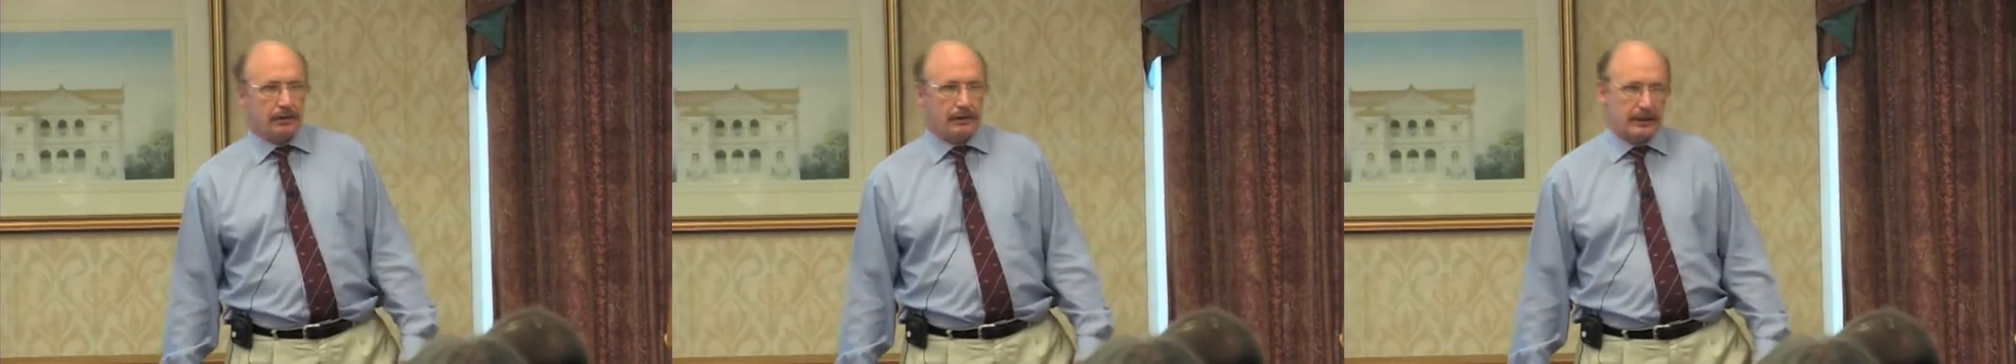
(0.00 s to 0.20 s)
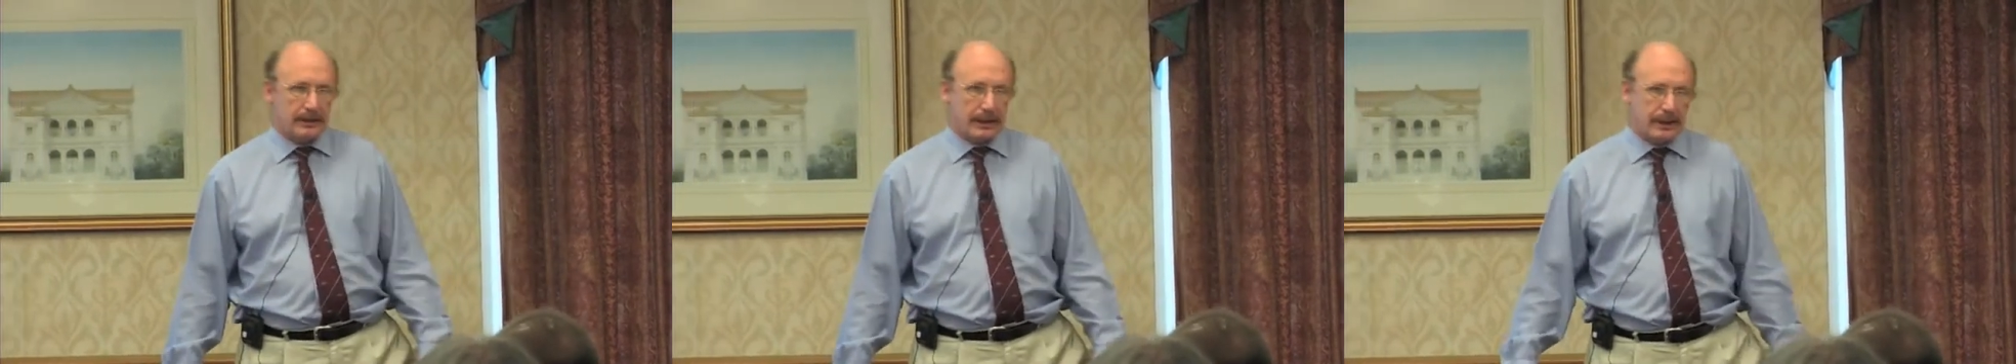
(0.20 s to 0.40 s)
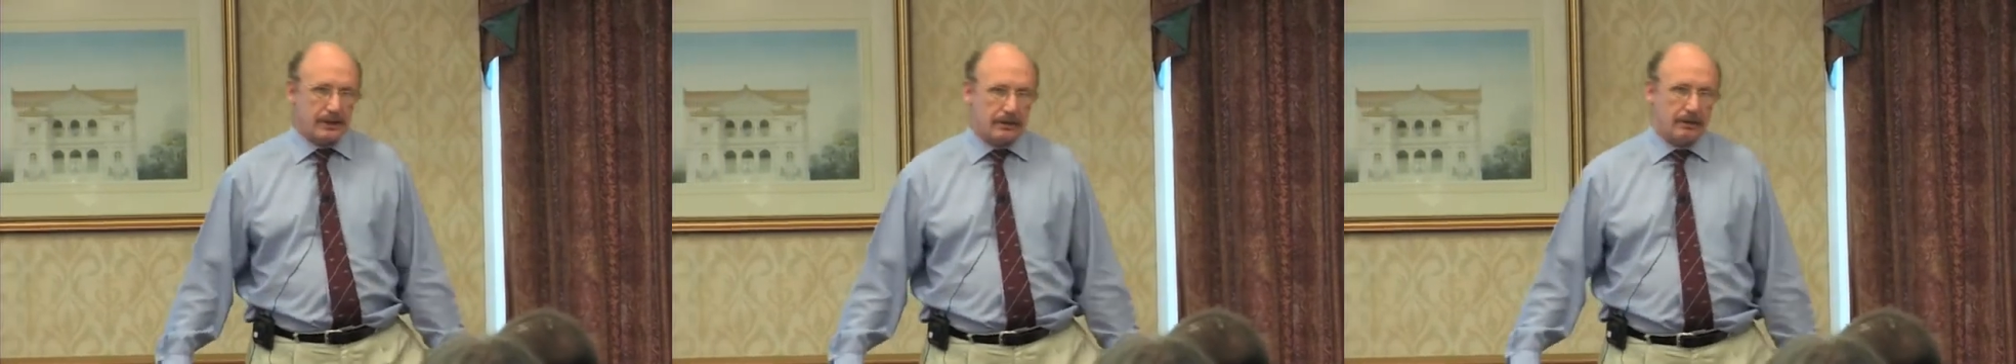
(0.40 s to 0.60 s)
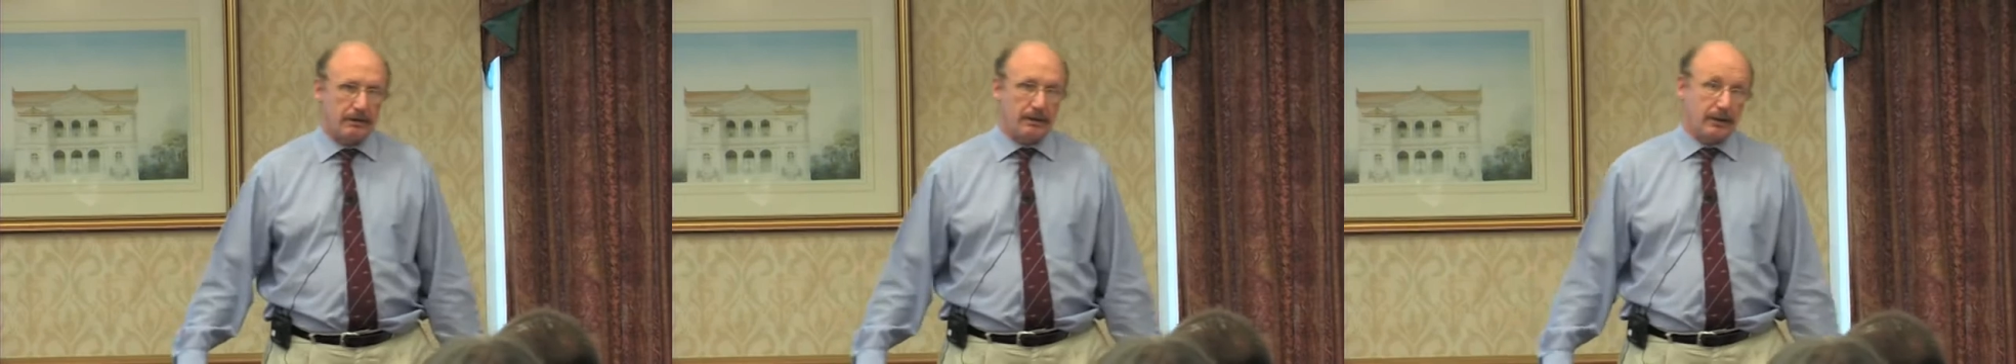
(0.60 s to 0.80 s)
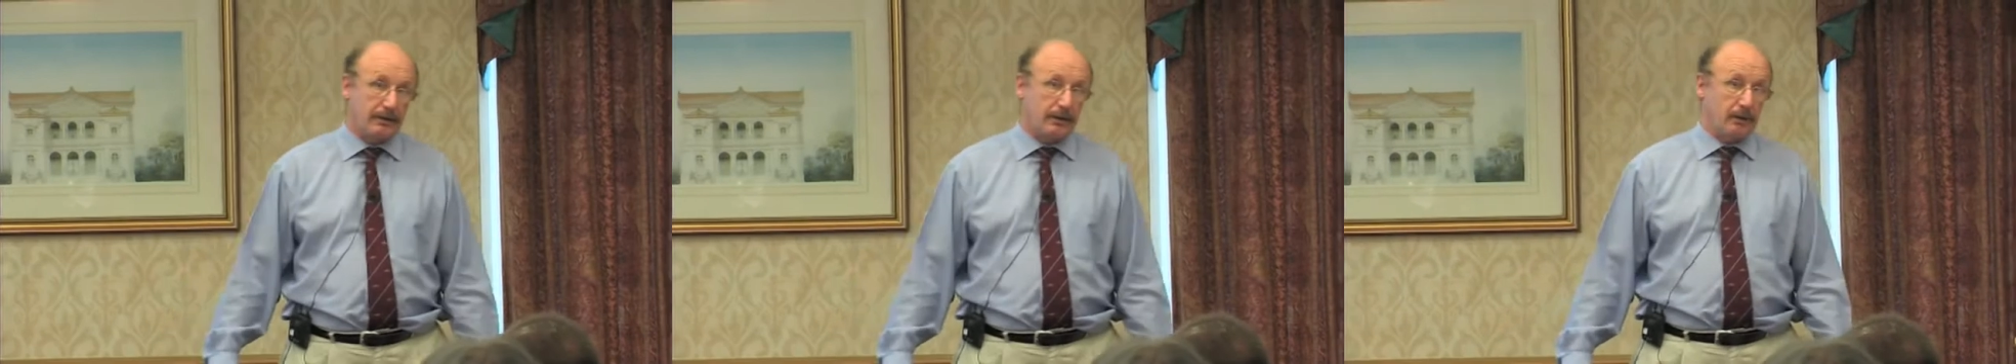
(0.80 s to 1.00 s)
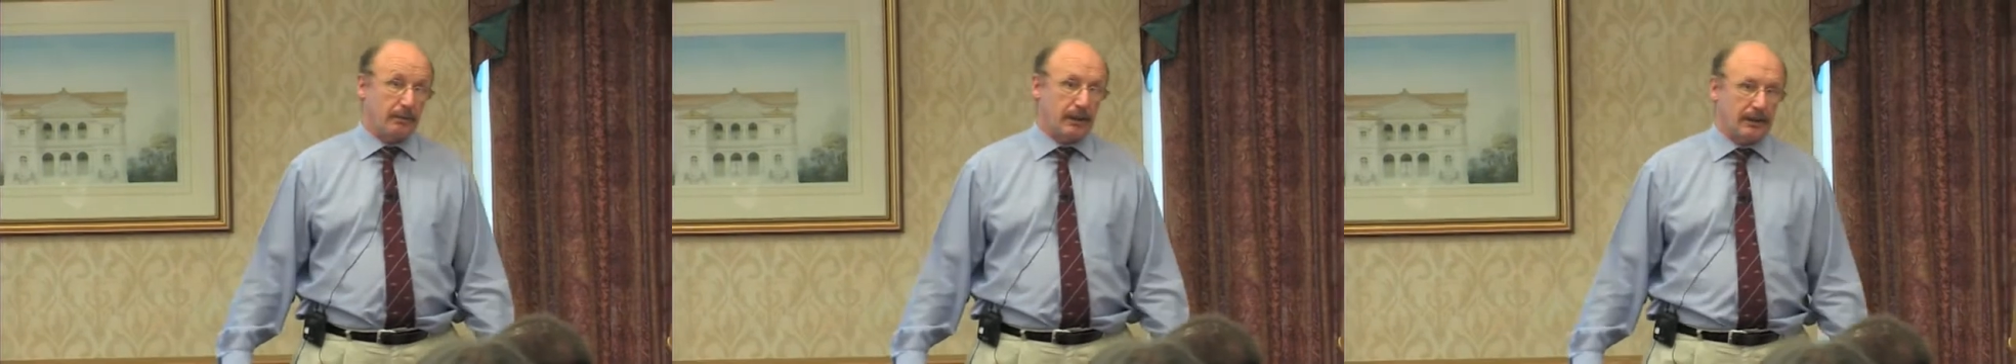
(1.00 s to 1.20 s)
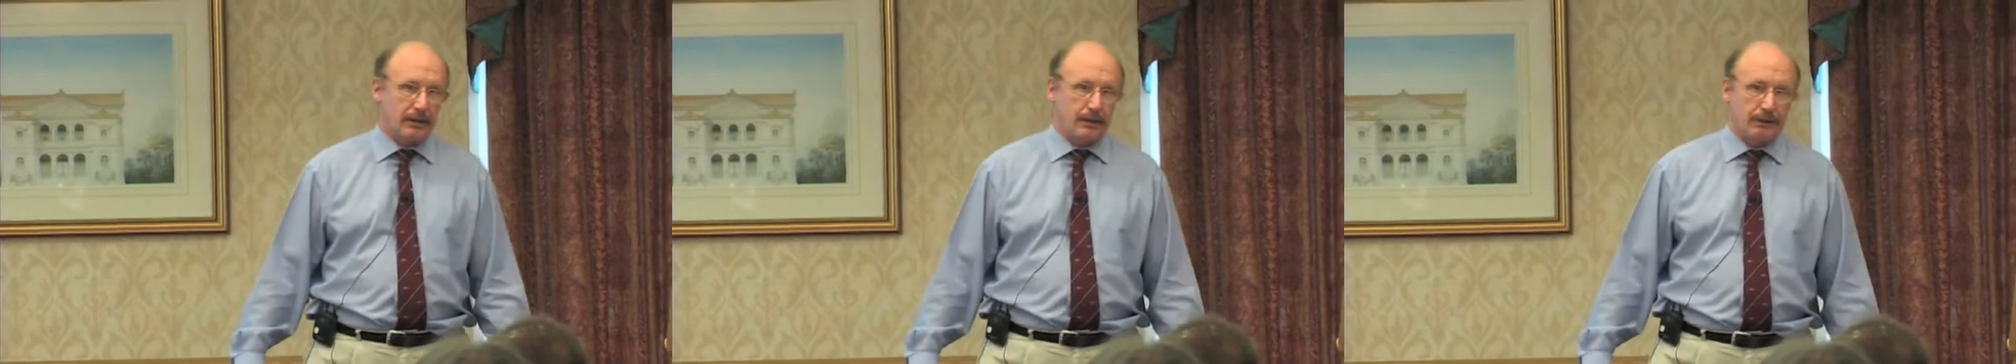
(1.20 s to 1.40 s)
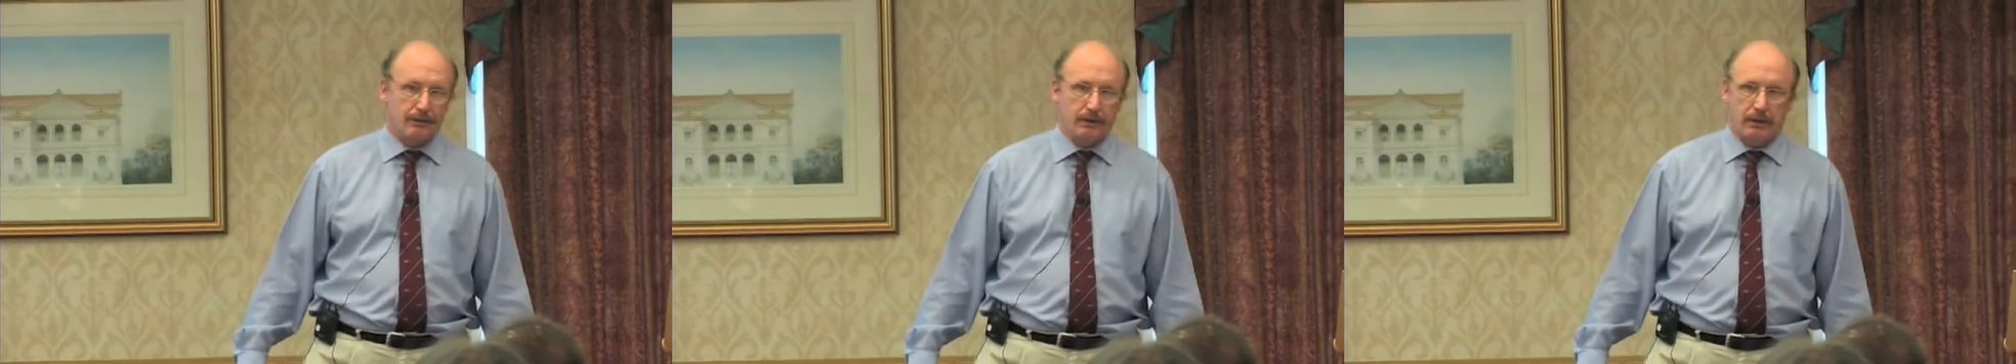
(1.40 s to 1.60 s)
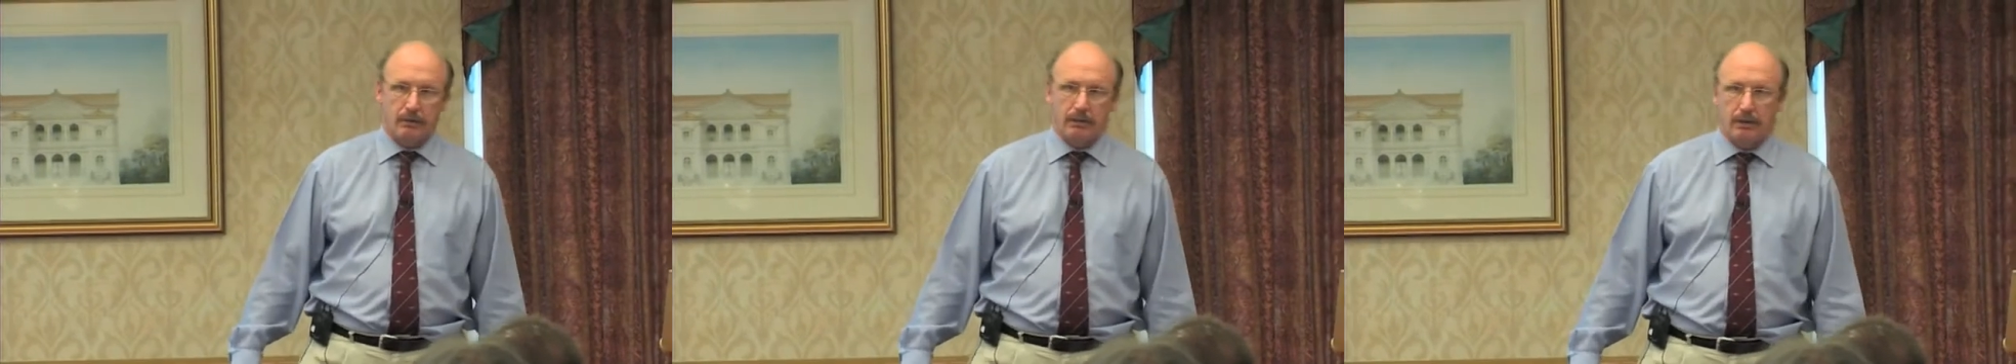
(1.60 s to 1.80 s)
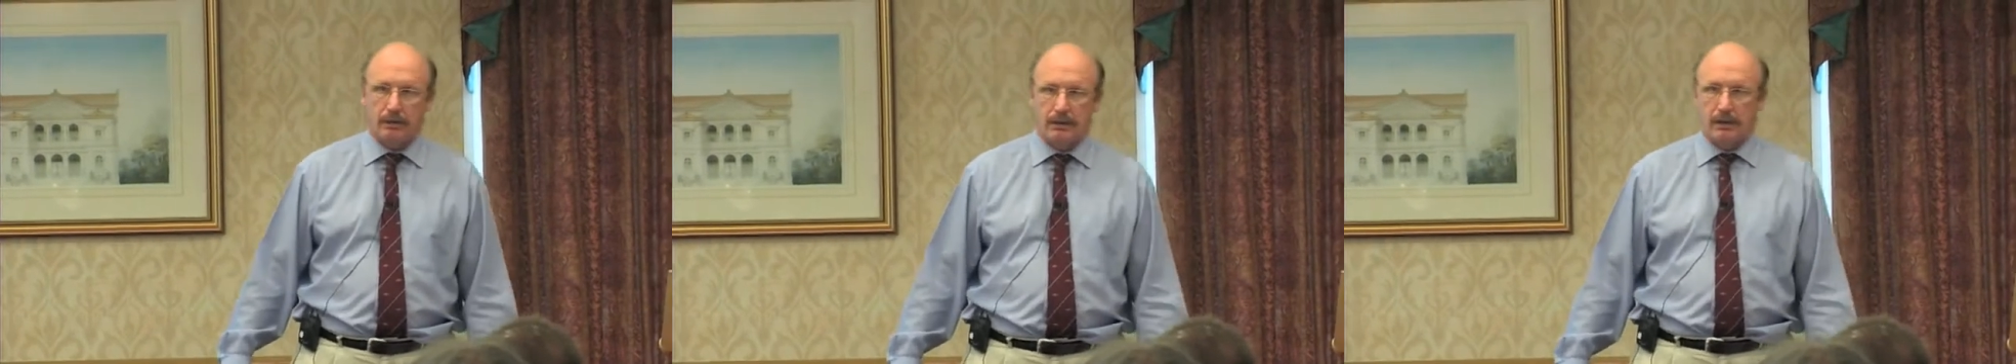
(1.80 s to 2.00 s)
It was a total disaster, and they've gone
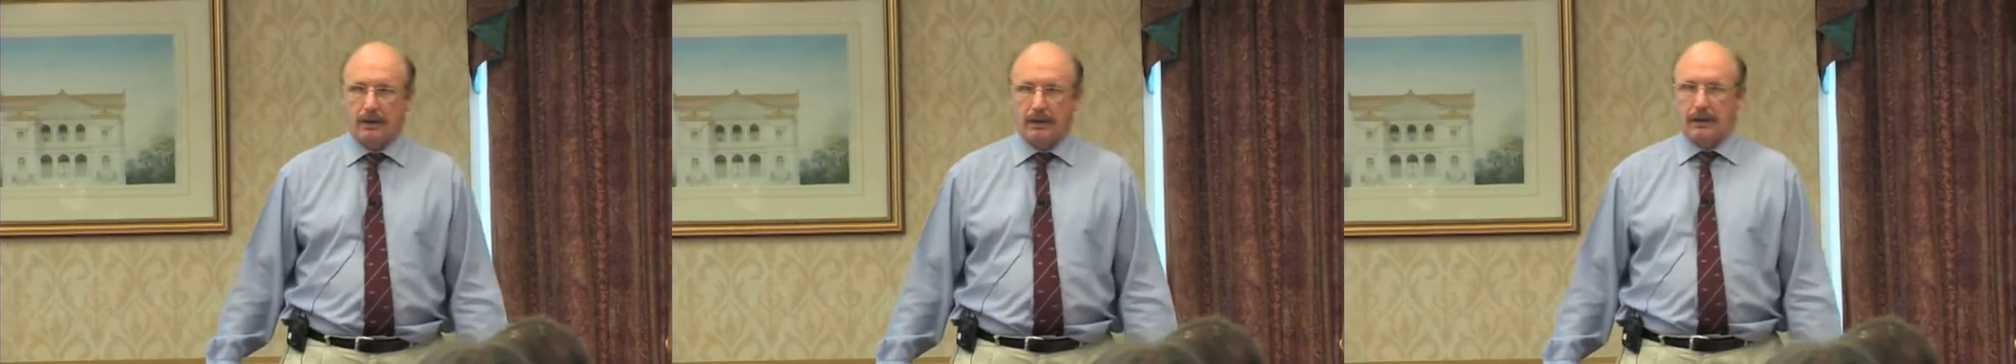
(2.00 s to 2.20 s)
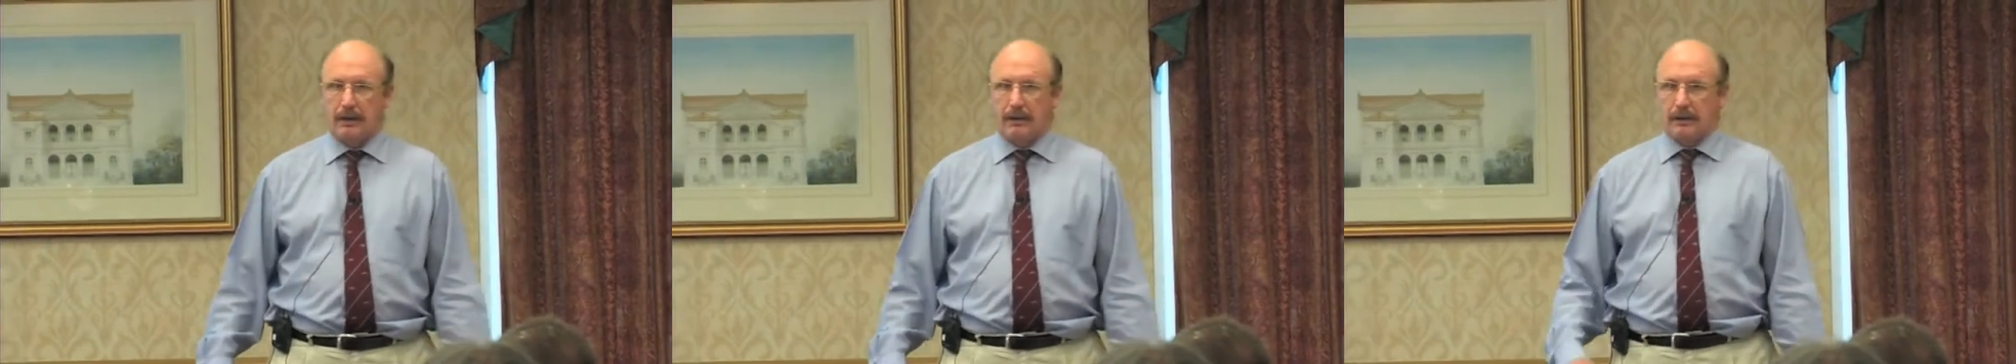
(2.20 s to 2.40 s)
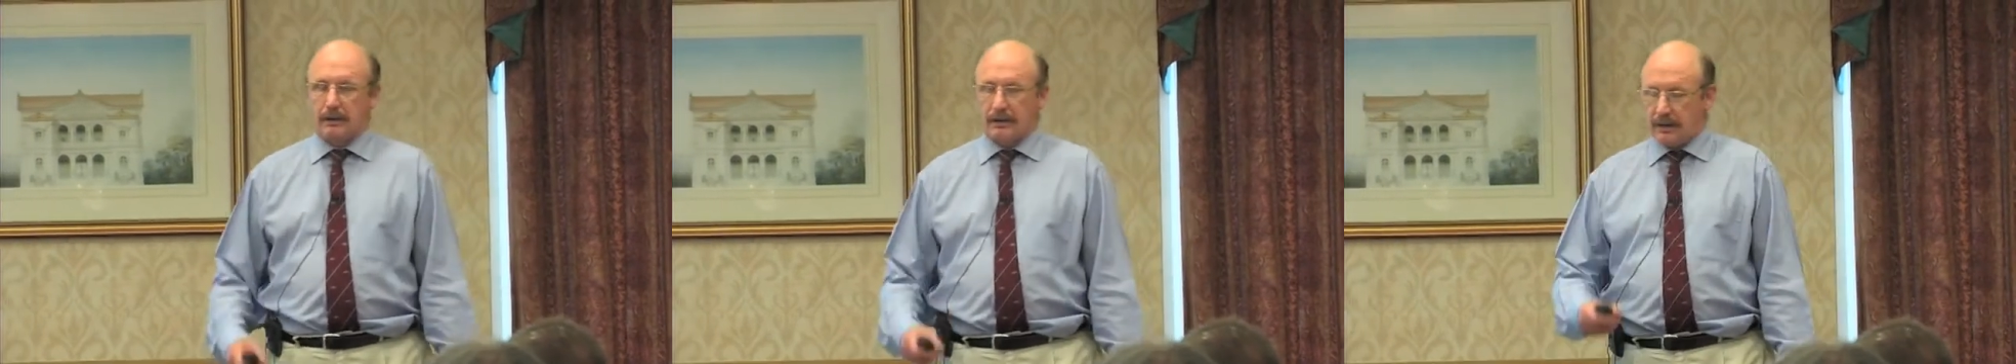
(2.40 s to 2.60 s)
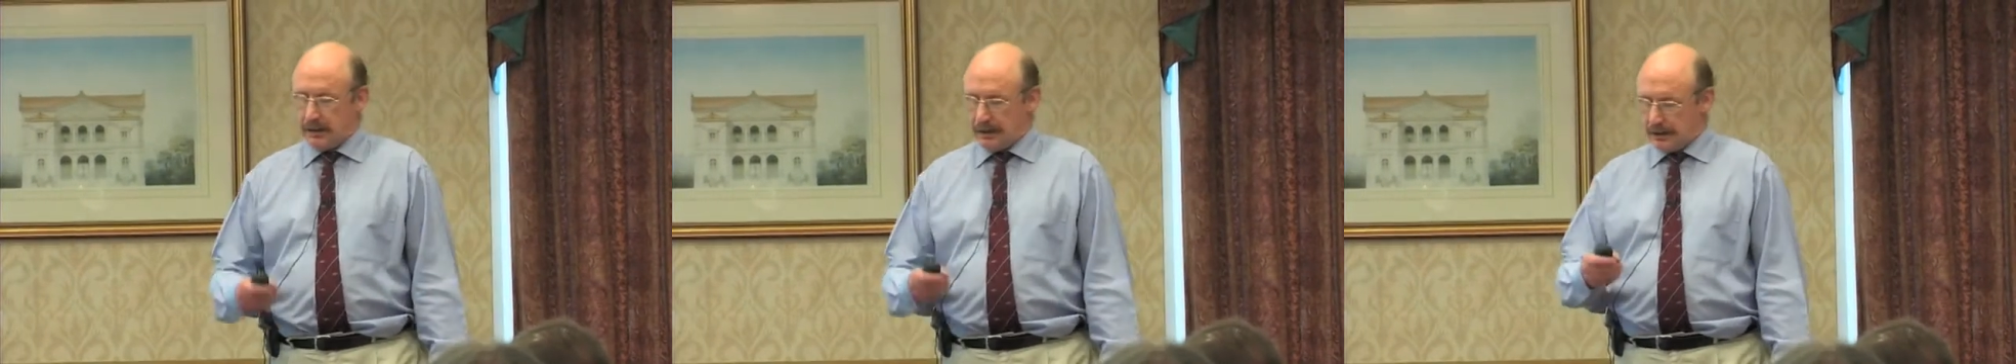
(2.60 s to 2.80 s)
back to the drawing board